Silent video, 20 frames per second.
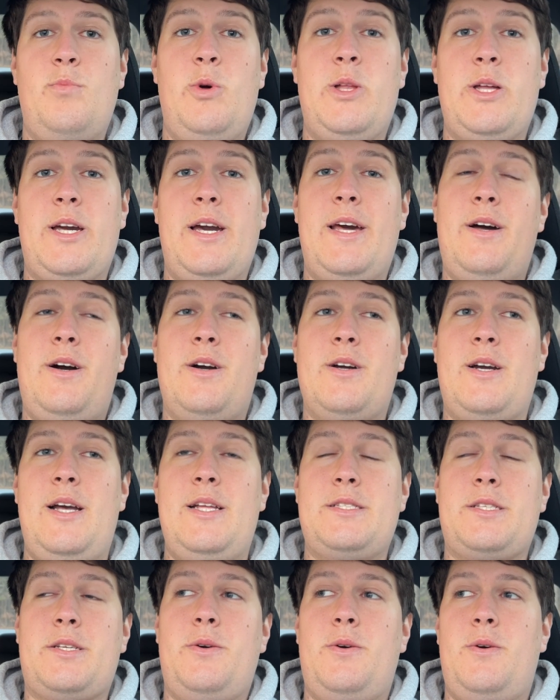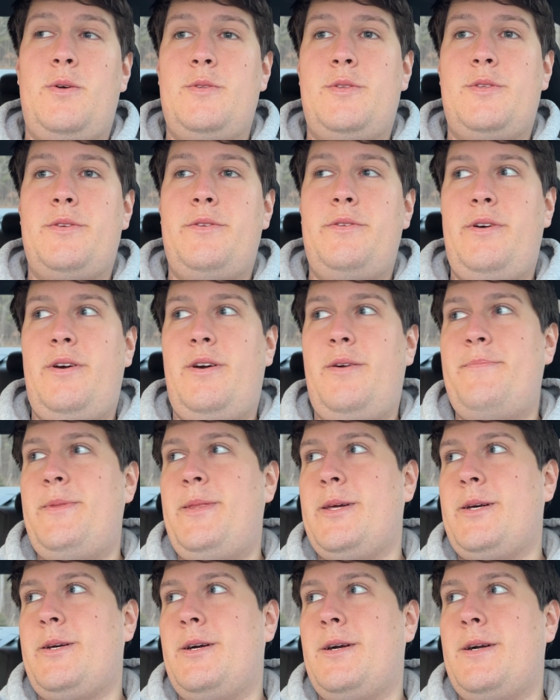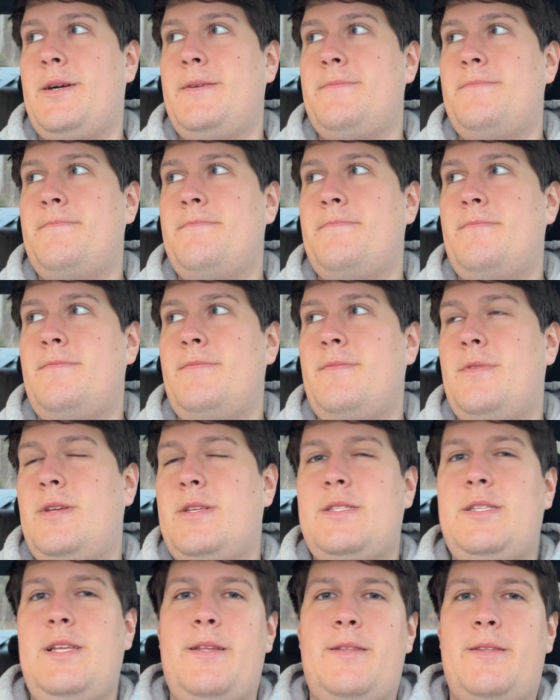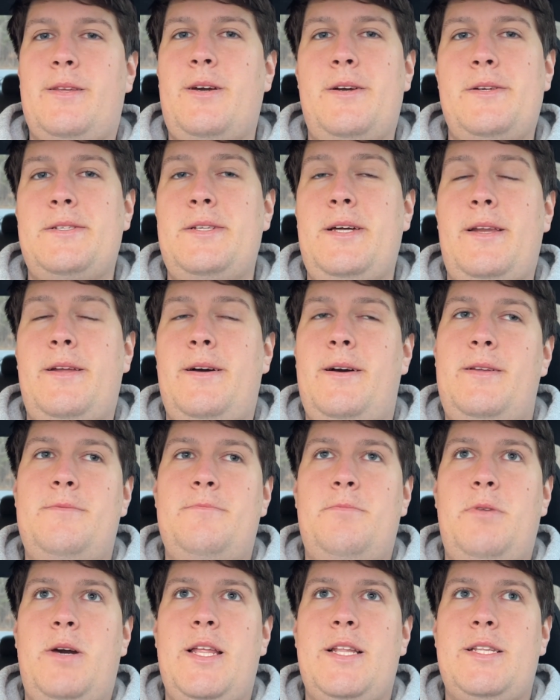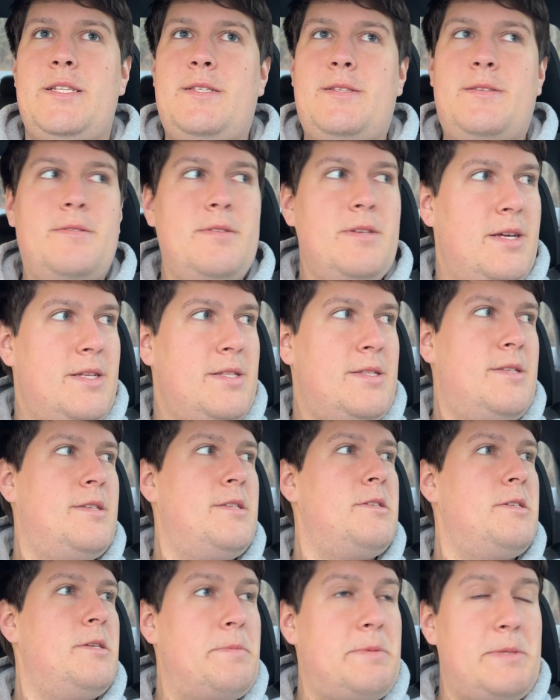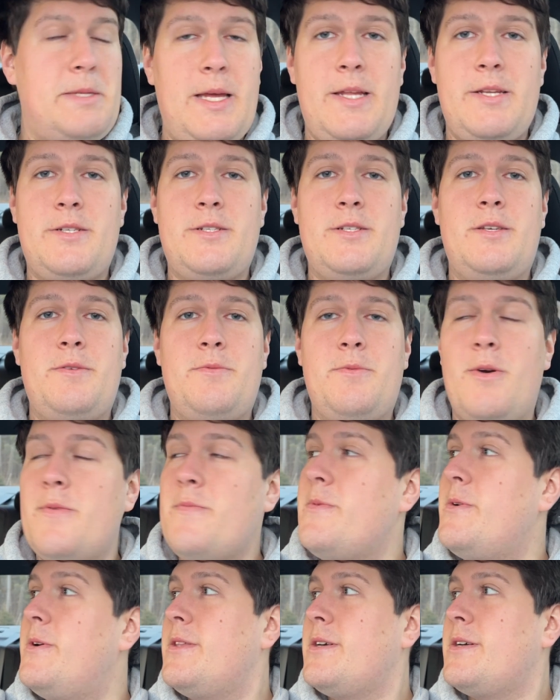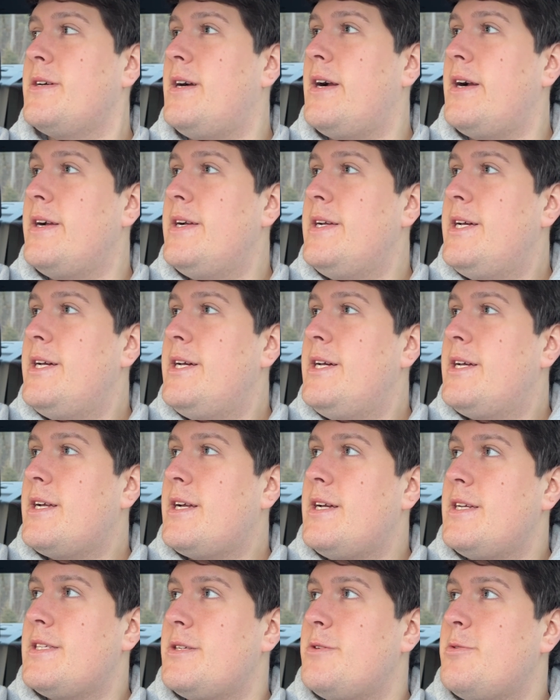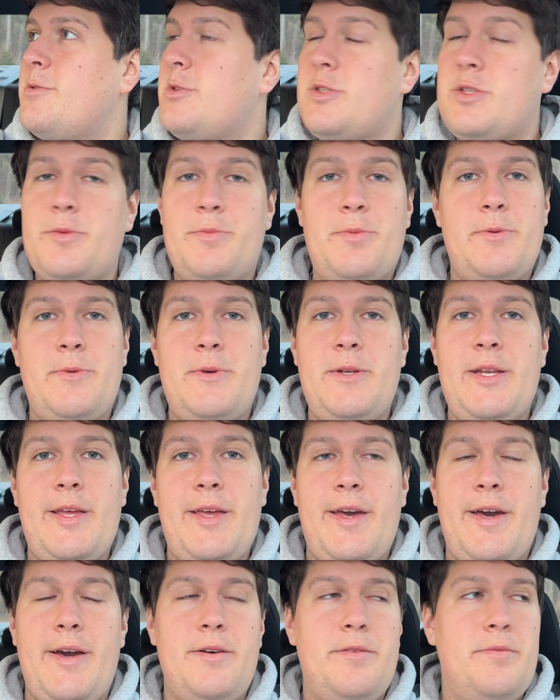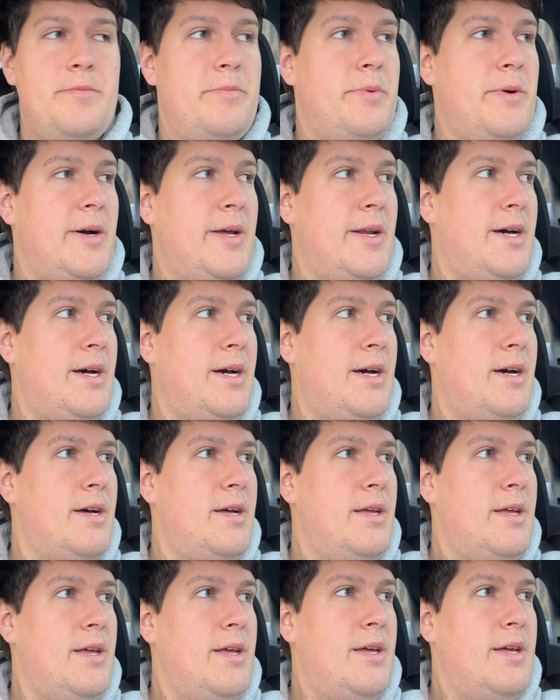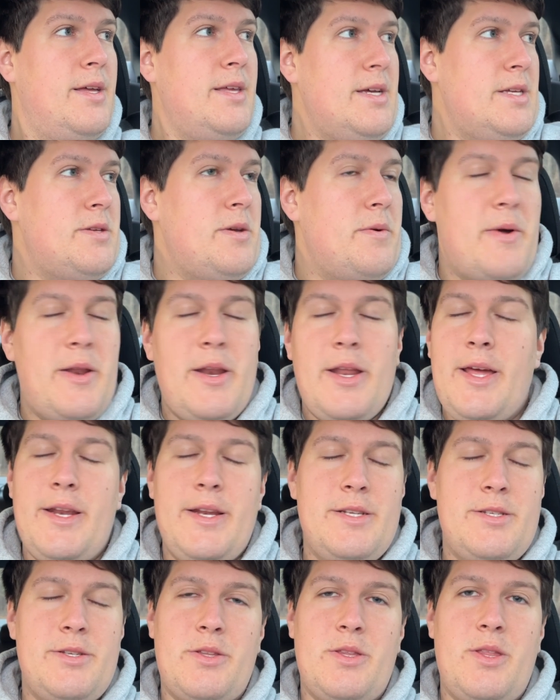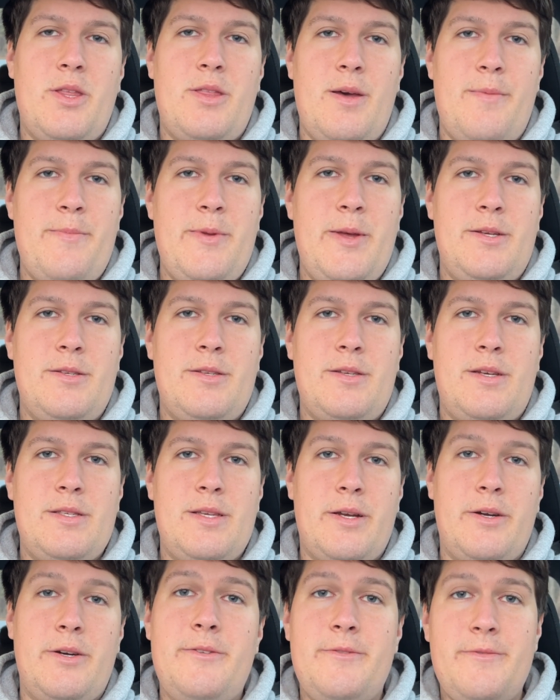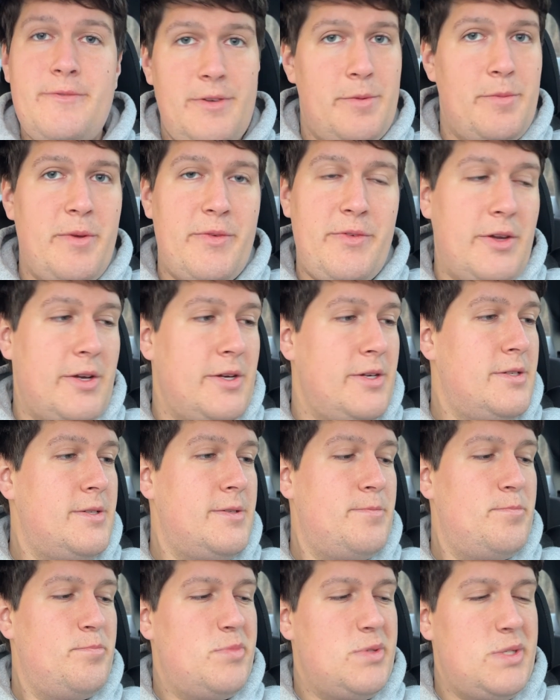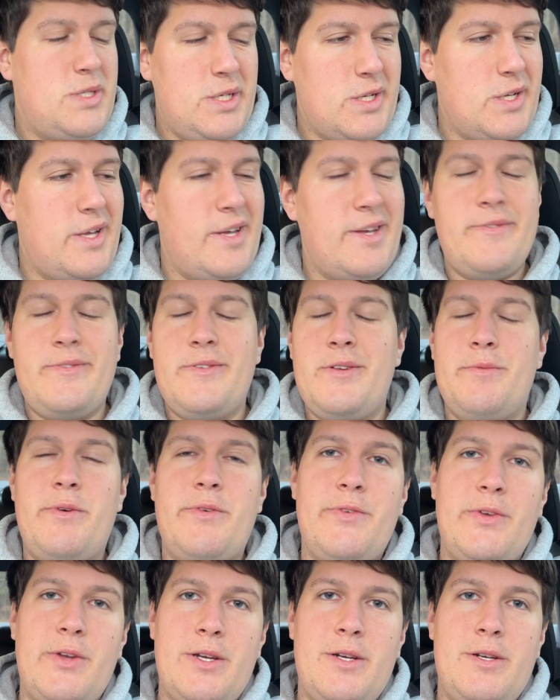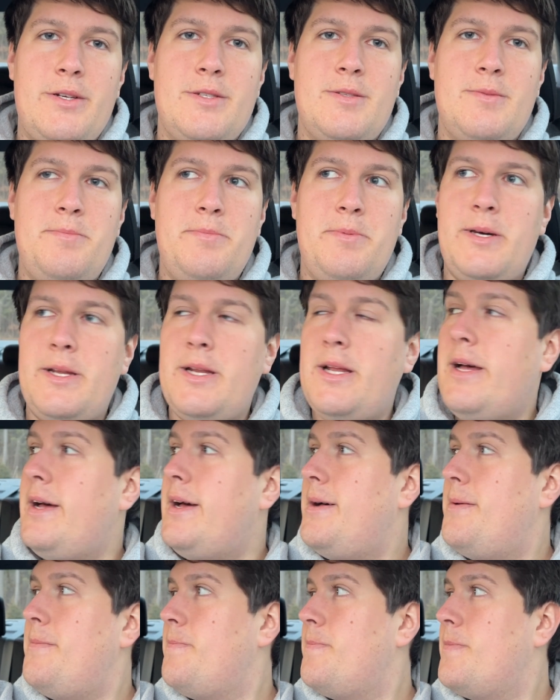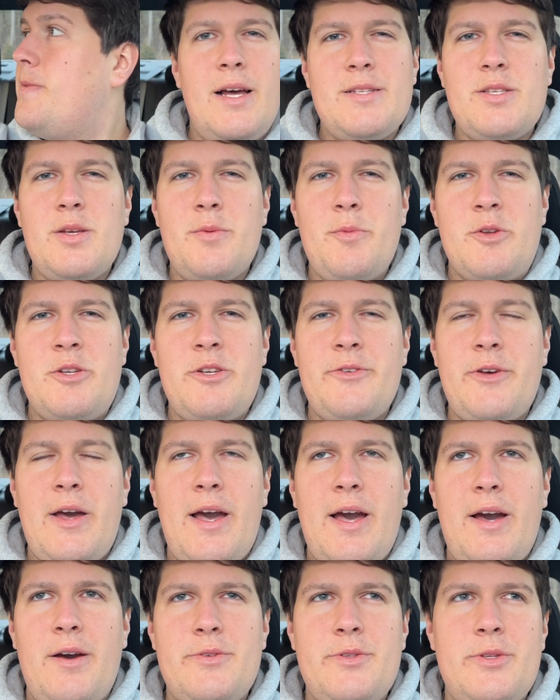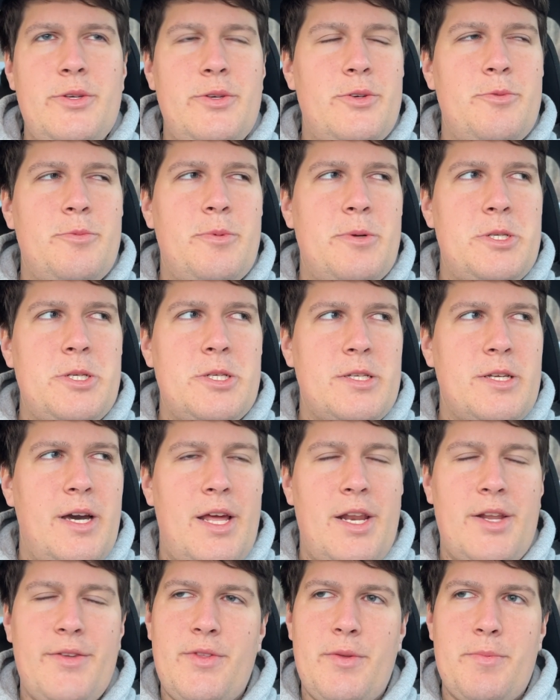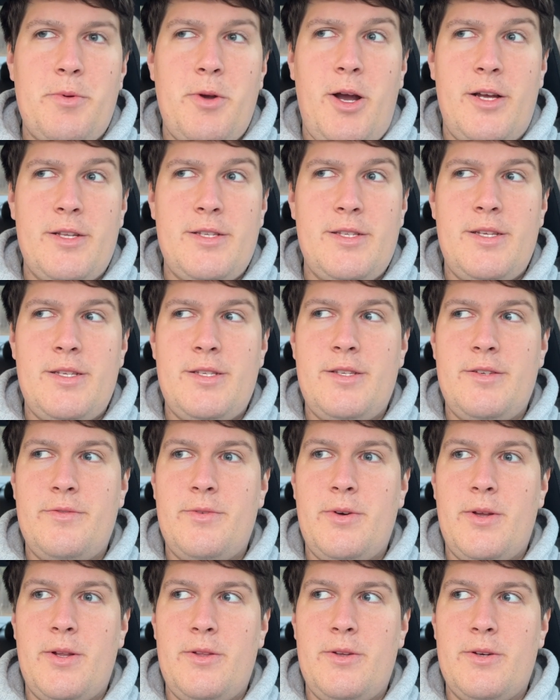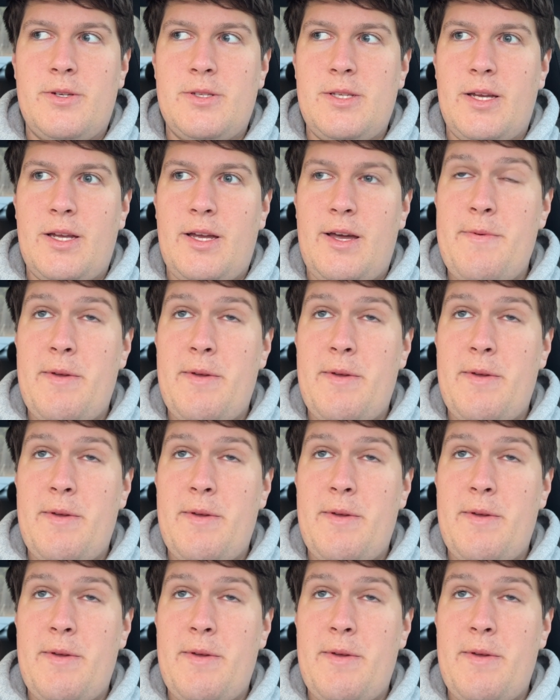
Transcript: Well, it got all kinds of cold, so now I'm in the car. It's not, the car's not on, but it's substantially warmer in the car because it was super windy out. But yes, I went ahead and took the thumbnails because I couldn't feel my fingers. Still can't feel my fingers, but not so much of a how-to, but just kind of the process of what it looks like.